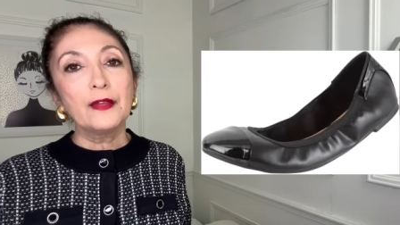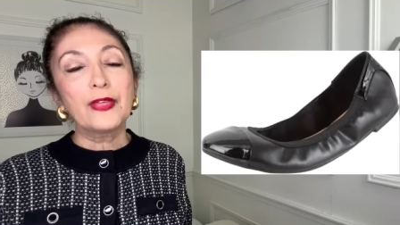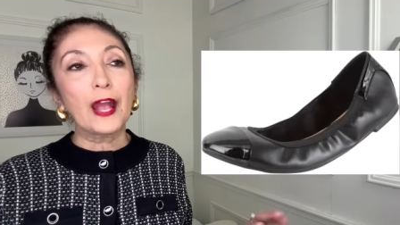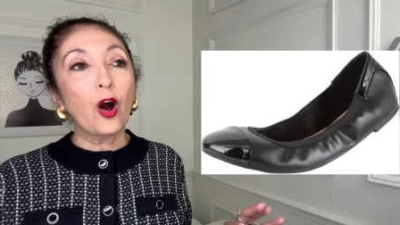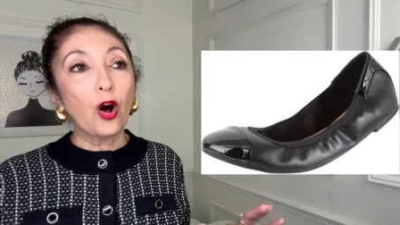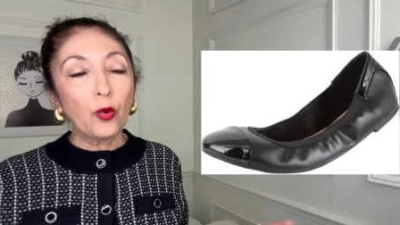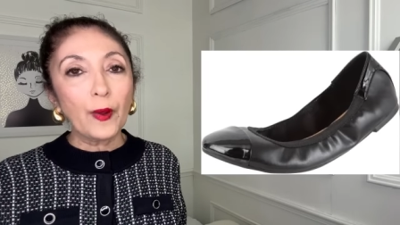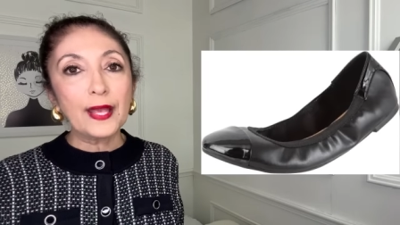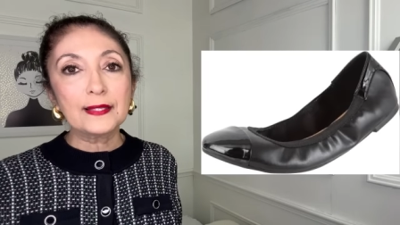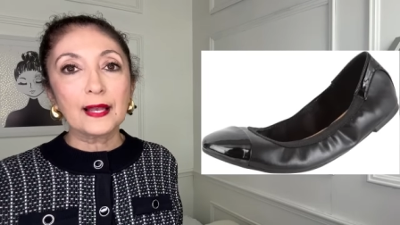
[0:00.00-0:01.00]
They
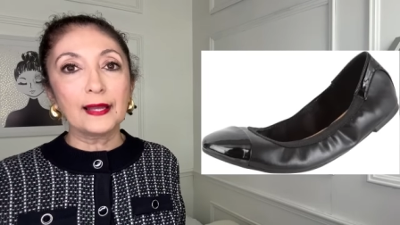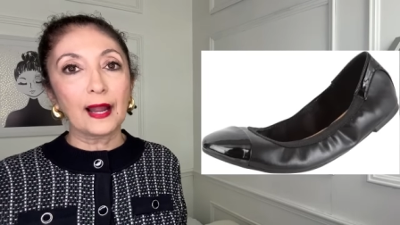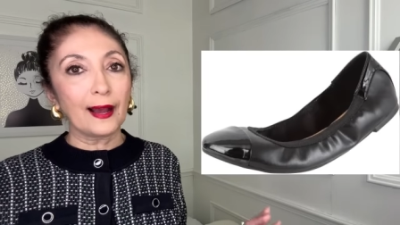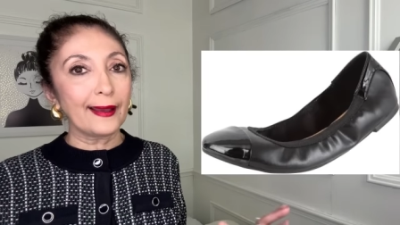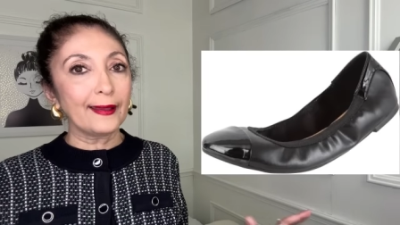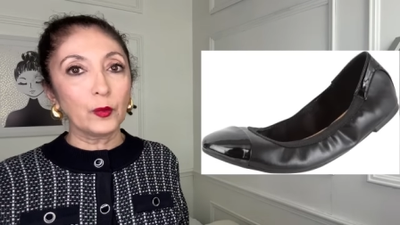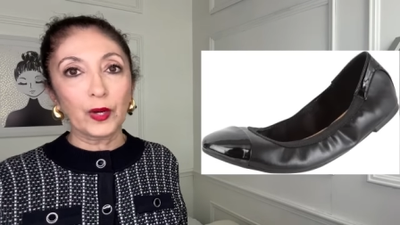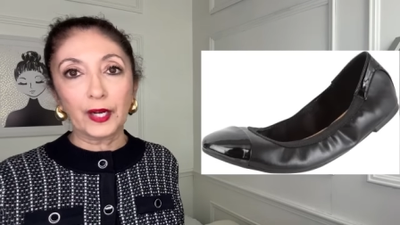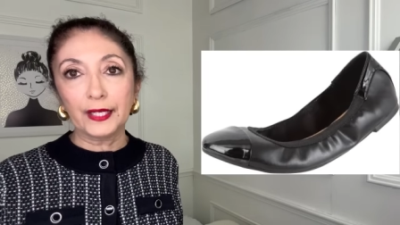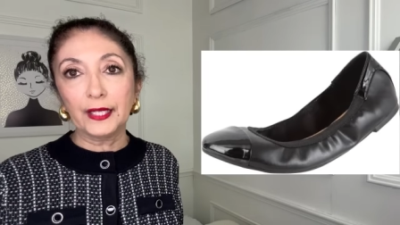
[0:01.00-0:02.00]
always, and I
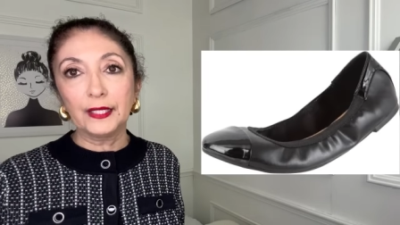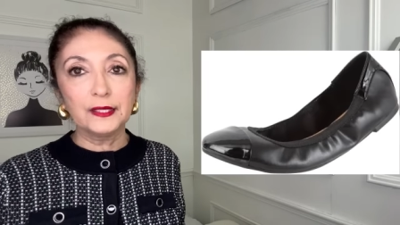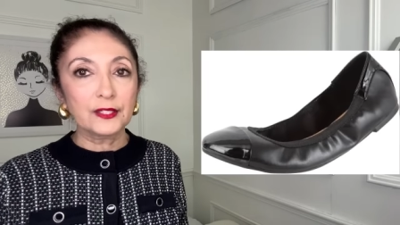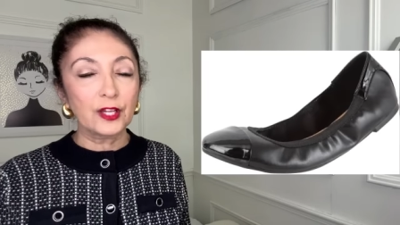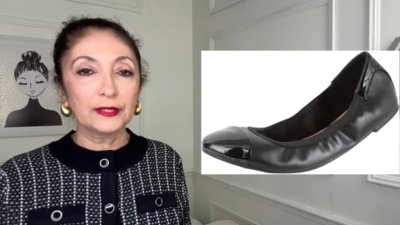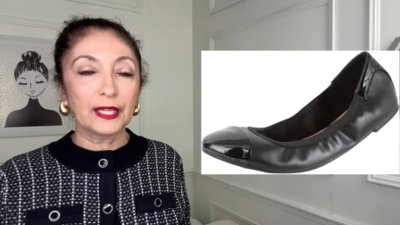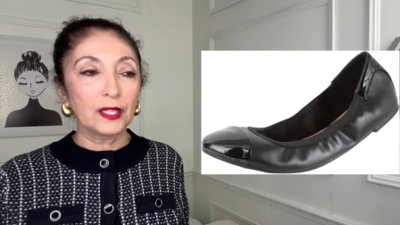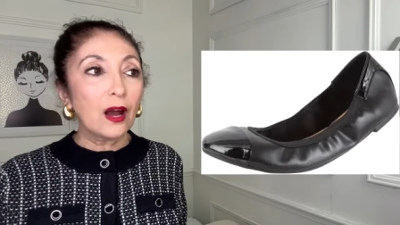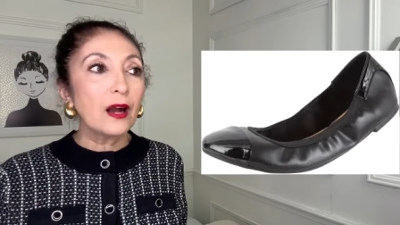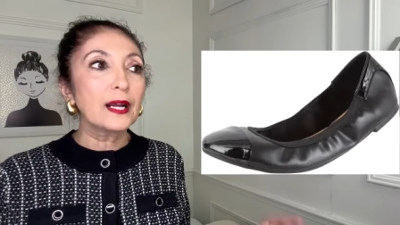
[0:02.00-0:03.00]
wear heels all day
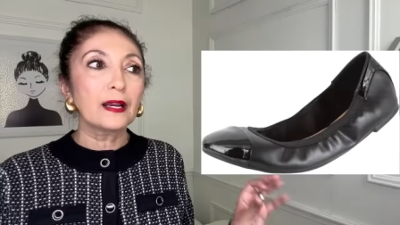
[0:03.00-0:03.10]
long.